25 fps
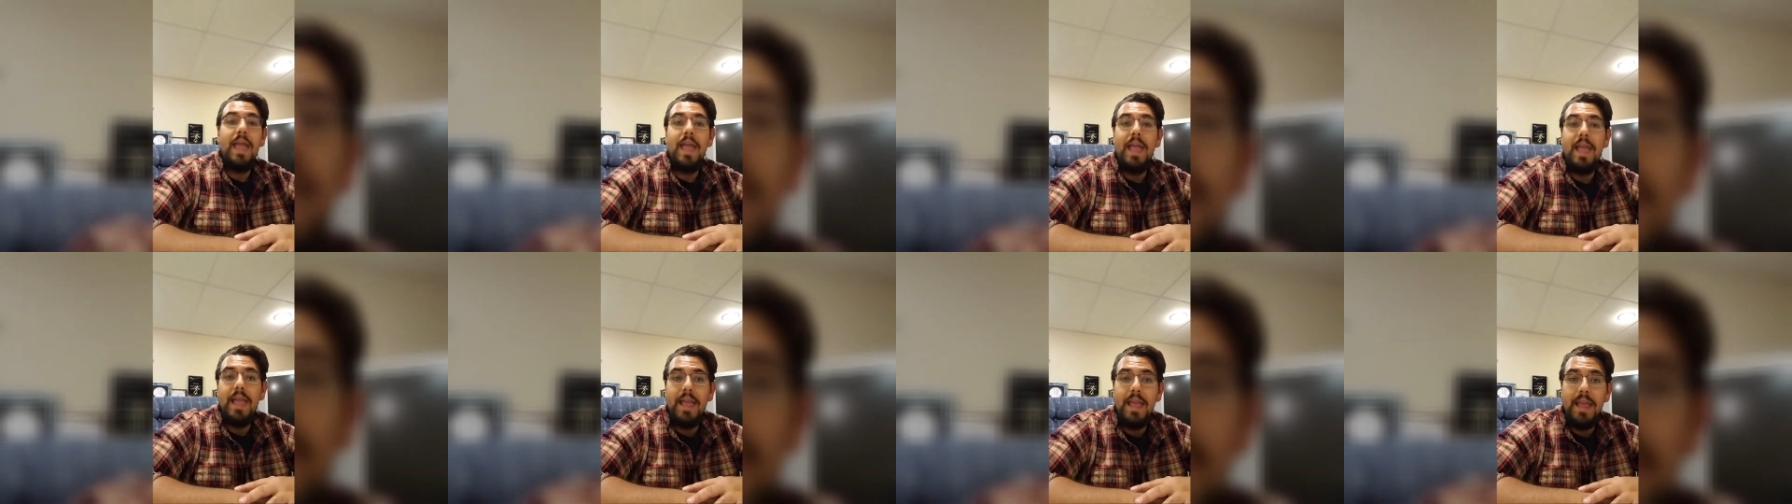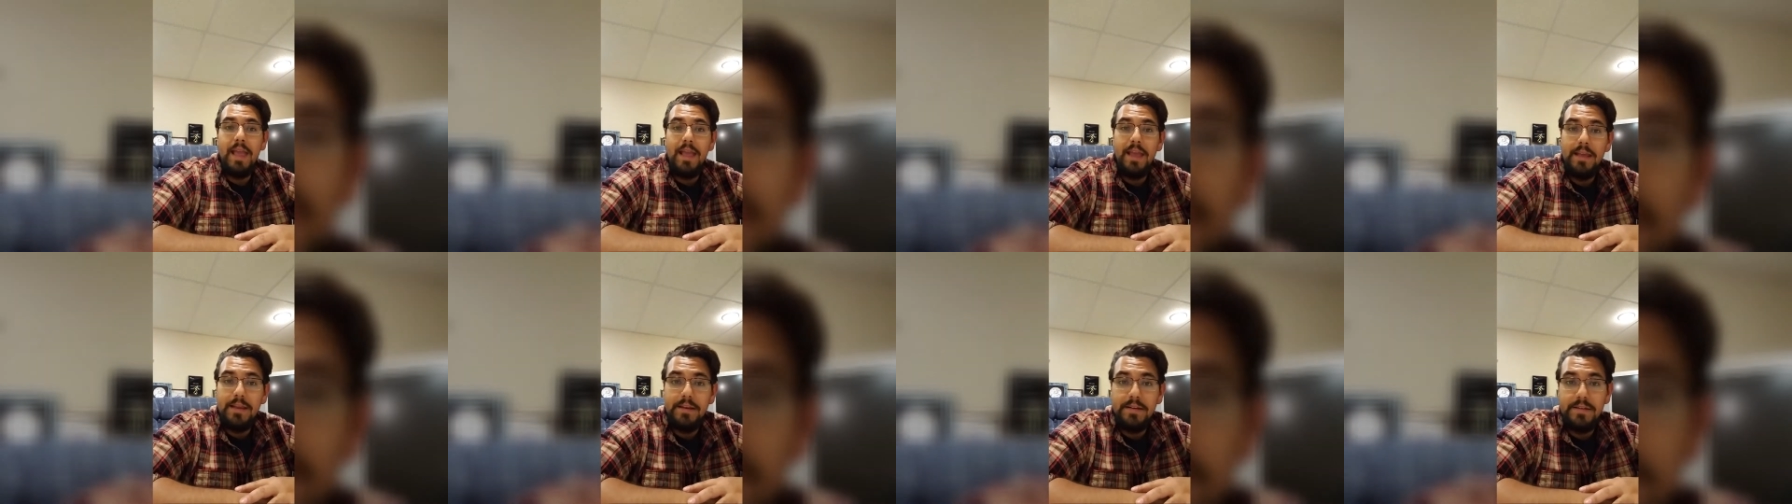
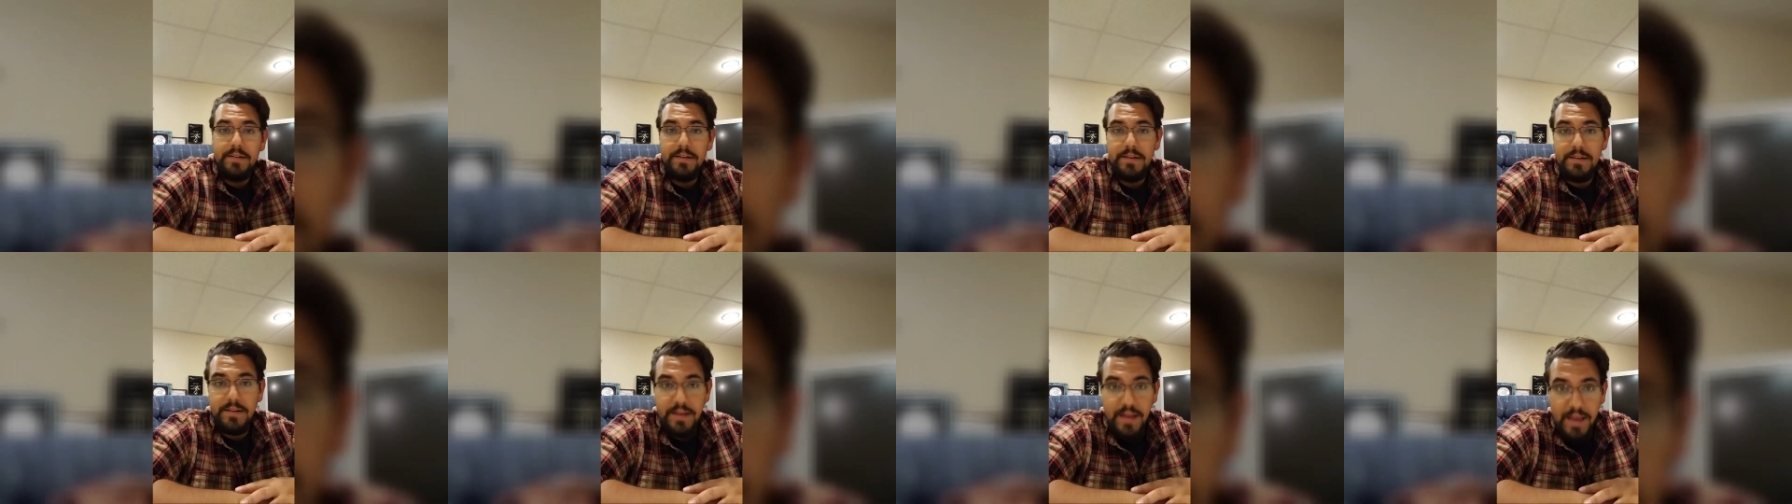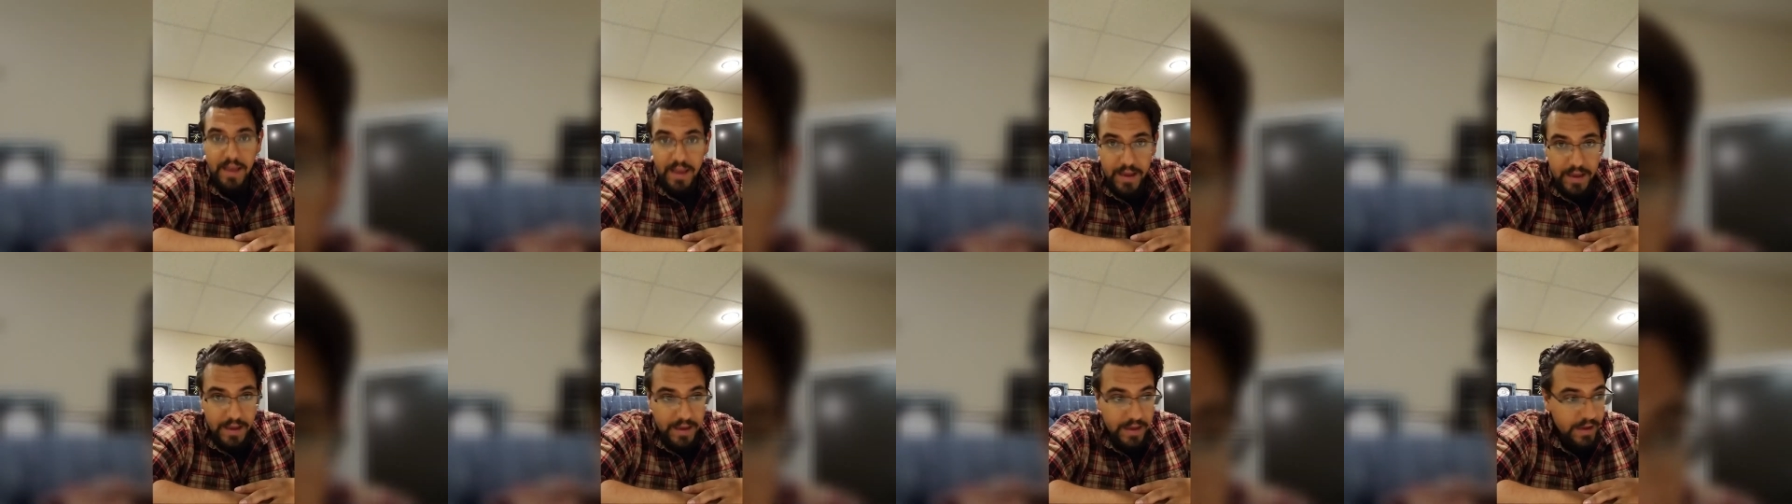and
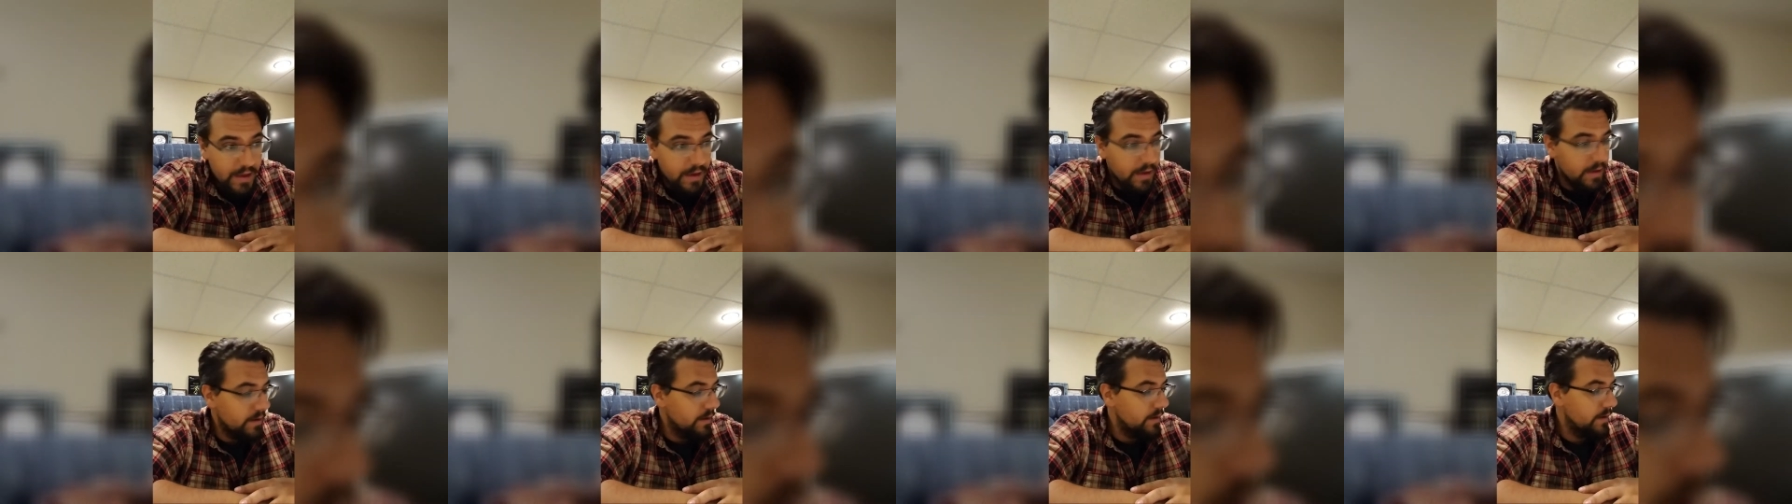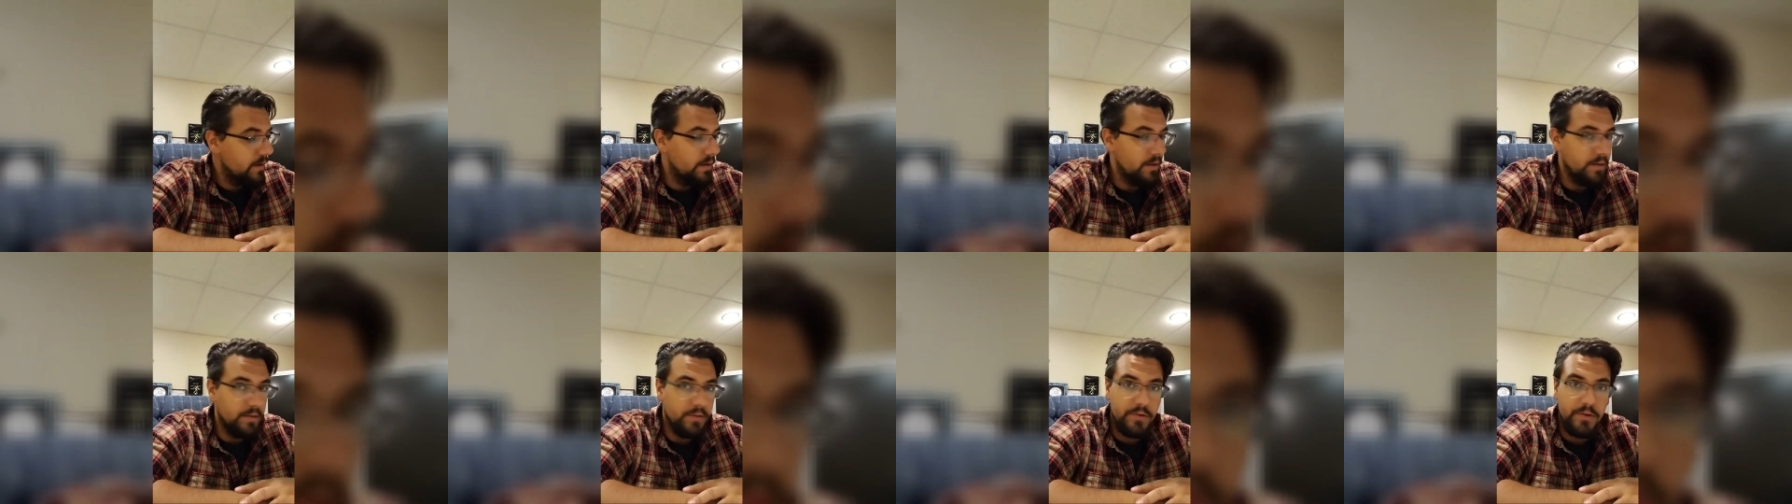today
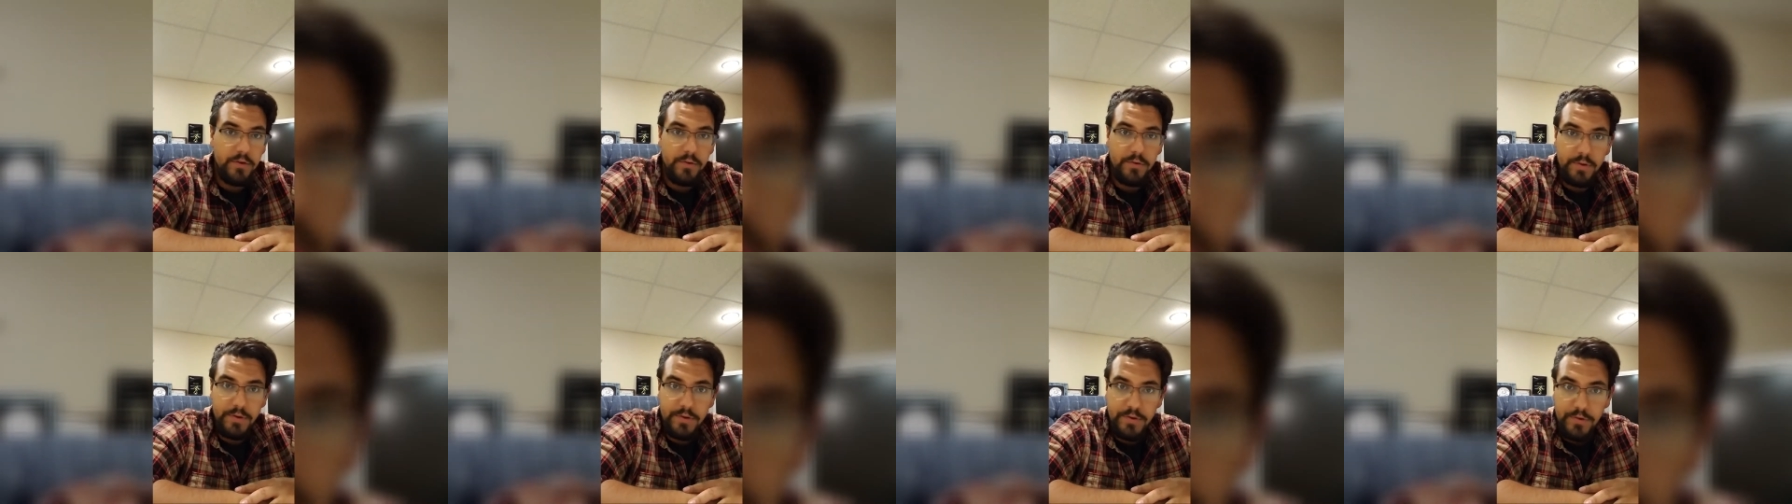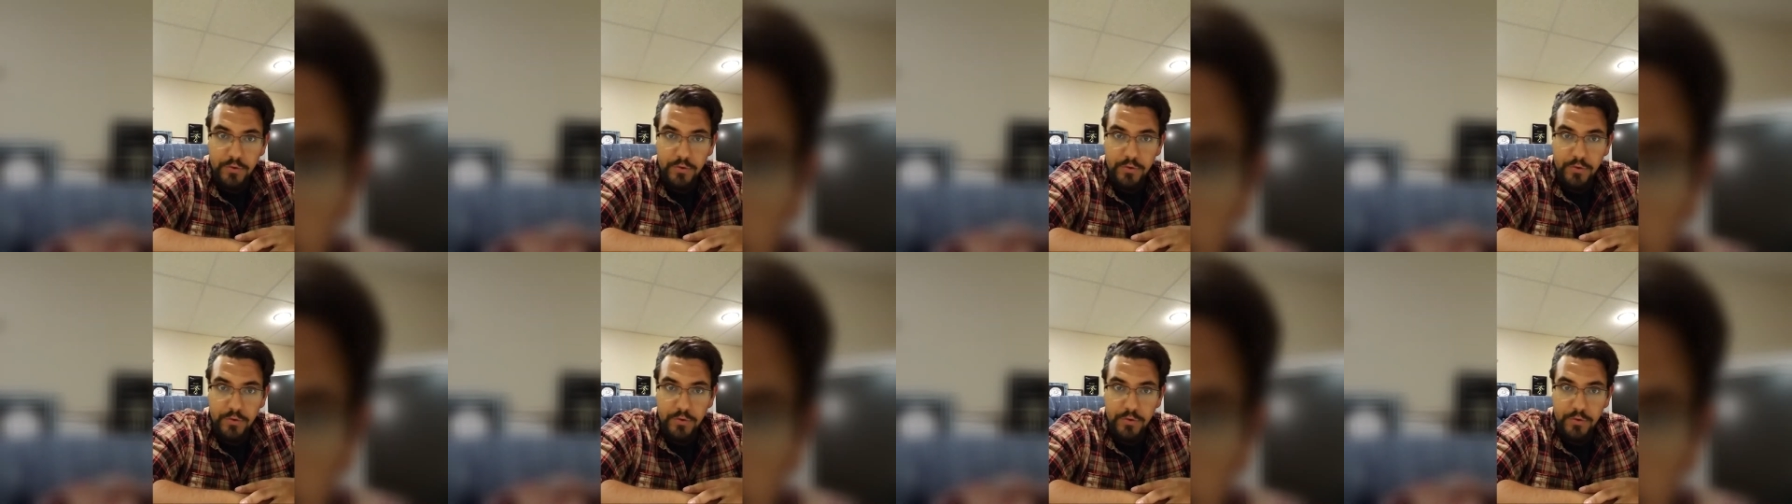is going